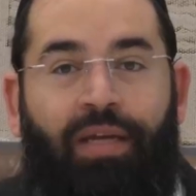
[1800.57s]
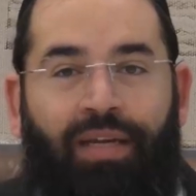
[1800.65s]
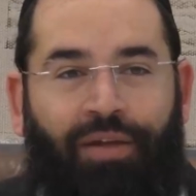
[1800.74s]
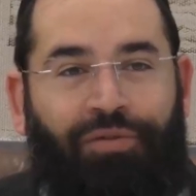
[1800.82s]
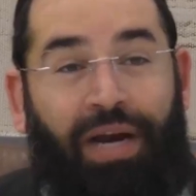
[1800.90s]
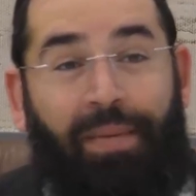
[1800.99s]

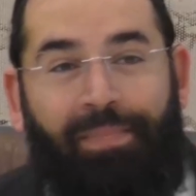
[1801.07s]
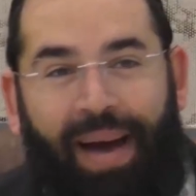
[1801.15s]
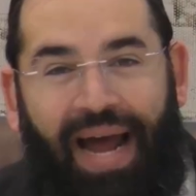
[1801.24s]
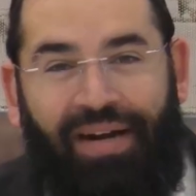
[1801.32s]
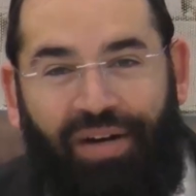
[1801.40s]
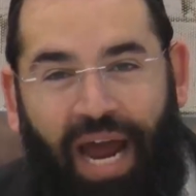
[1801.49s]
Now the
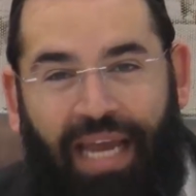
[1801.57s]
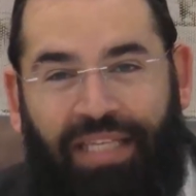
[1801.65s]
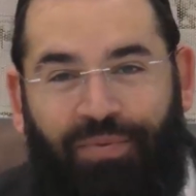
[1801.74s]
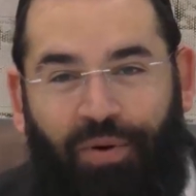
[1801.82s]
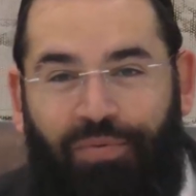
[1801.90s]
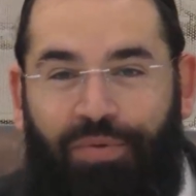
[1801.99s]
Ramban
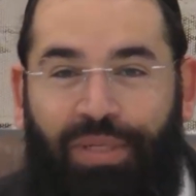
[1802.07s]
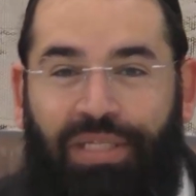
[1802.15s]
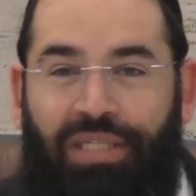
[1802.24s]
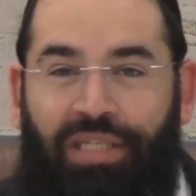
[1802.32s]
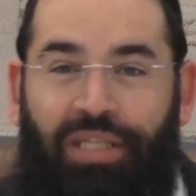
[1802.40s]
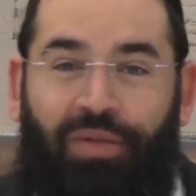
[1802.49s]
writes, one of the
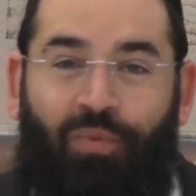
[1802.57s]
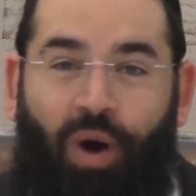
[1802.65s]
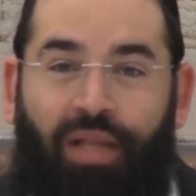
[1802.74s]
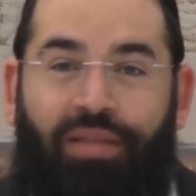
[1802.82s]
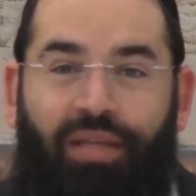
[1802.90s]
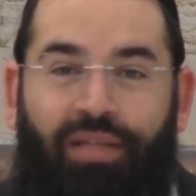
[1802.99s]
reasons he didn't
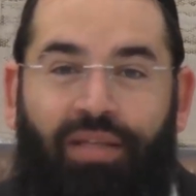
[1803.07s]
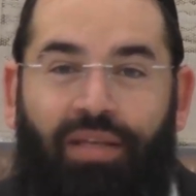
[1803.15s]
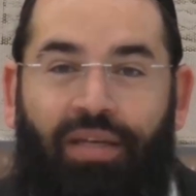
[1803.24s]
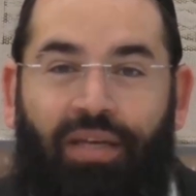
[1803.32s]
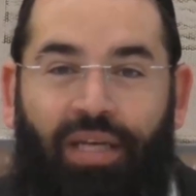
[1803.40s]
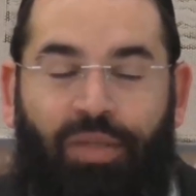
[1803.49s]
want it
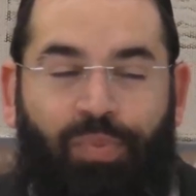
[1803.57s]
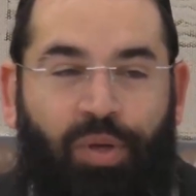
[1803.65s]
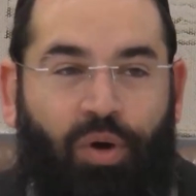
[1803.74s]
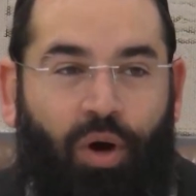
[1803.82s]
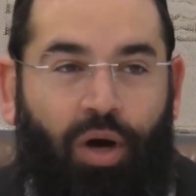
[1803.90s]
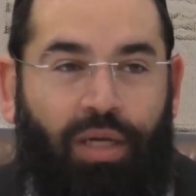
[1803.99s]
is
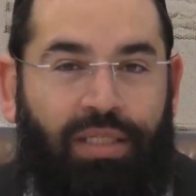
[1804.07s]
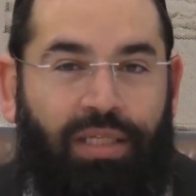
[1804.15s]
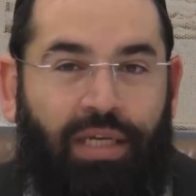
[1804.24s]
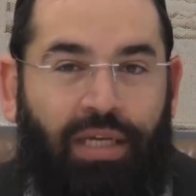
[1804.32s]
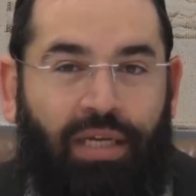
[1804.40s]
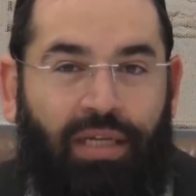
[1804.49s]
because
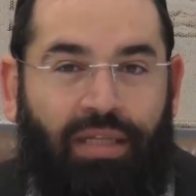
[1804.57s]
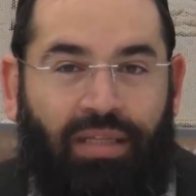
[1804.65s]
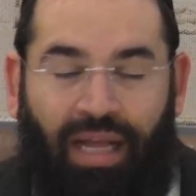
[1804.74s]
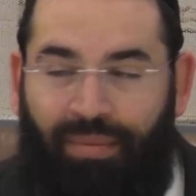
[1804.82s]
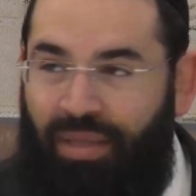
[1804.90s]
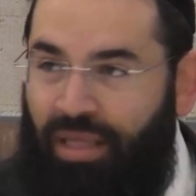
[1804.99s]

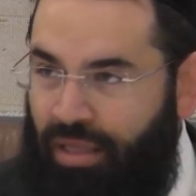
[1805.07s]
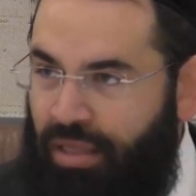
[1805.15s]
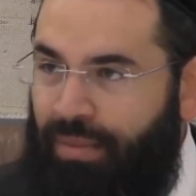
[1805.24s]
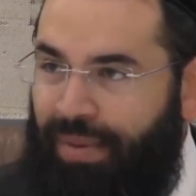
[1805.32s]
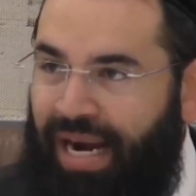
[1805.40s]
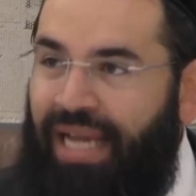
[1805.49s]
the
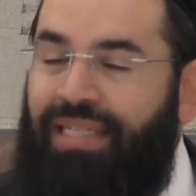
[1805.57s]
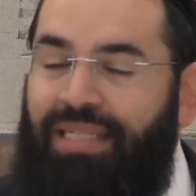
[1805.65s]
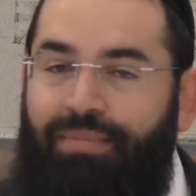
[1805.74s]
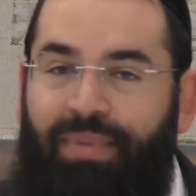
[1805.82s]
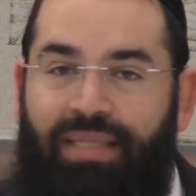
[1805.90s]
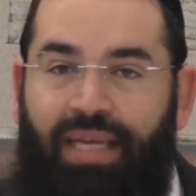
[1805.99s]
Gemara says
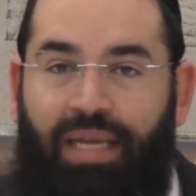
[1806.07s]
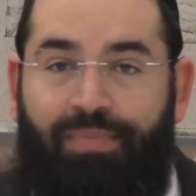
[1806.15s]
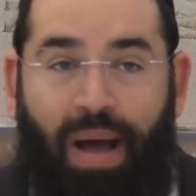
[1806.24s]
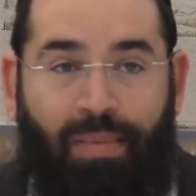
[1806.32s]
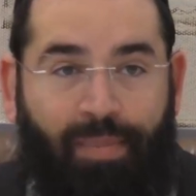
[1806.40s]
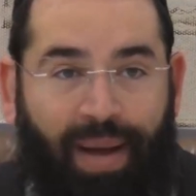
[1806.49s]
in Masechet
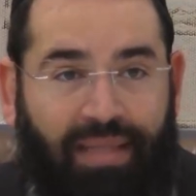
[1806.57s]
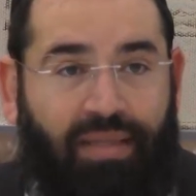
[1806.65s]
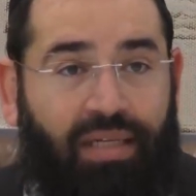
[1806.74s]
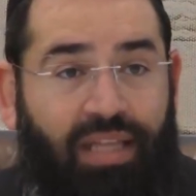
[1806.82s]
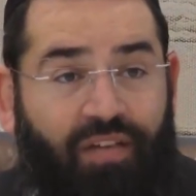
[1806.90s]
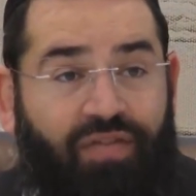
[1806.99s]
Baba
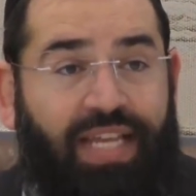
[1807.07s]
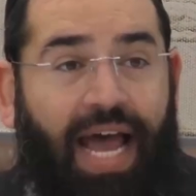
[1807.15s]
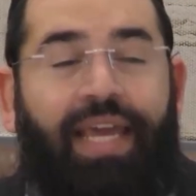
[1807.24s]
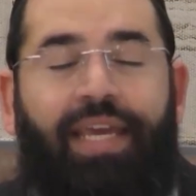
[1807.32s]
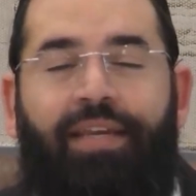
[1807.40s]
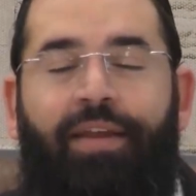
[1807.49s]
Batra, Daf
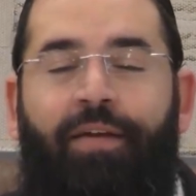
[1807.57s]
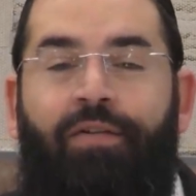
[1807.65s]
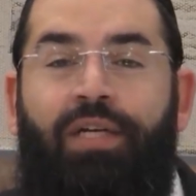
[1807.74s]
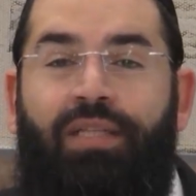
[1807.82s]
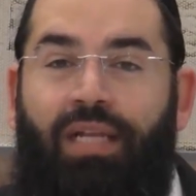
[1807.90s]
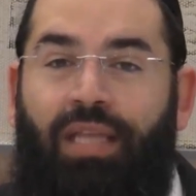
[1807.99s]
Zayin,
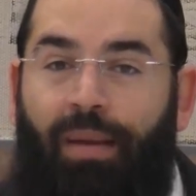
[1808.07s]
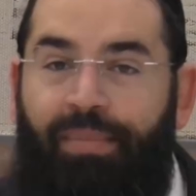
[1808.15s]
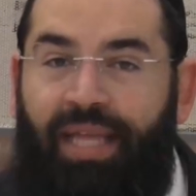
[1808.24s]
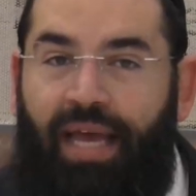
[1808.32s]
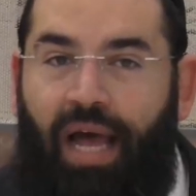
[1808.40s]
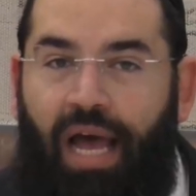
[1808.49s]
that
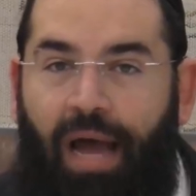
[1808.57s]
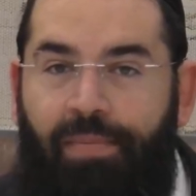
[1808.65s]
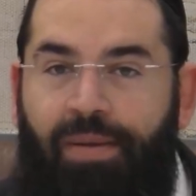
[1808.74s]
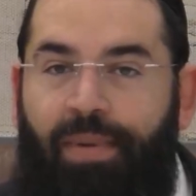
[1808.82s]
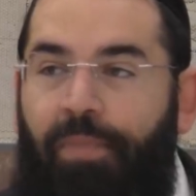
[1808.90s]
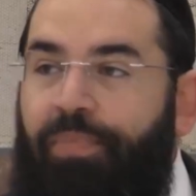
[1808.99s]
Talmidei
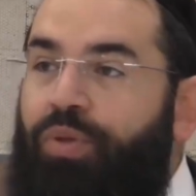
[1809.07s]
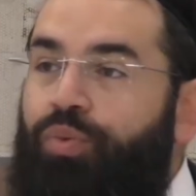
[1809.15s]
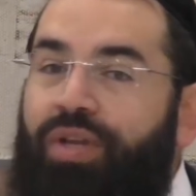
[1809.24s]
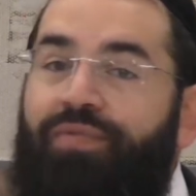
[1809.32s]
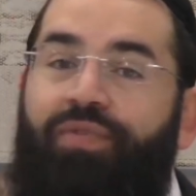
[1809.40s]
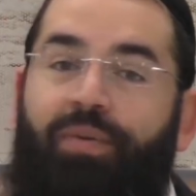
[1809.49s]
Chachamim are
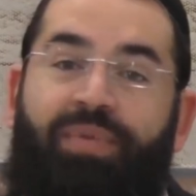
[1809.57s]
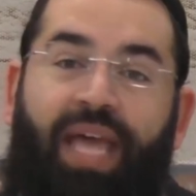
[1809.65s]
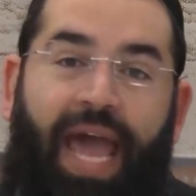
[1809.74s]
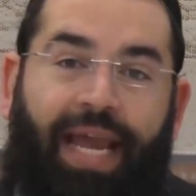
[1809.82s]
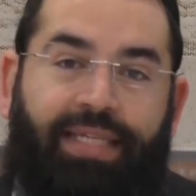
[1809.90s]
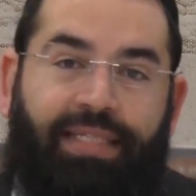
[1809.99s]
paturim from
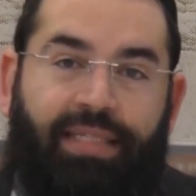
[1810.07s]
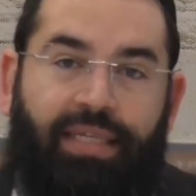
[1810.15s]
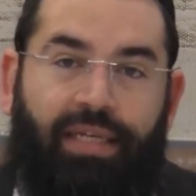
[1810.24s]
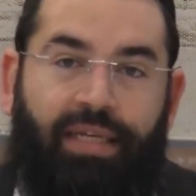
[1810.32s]
tax.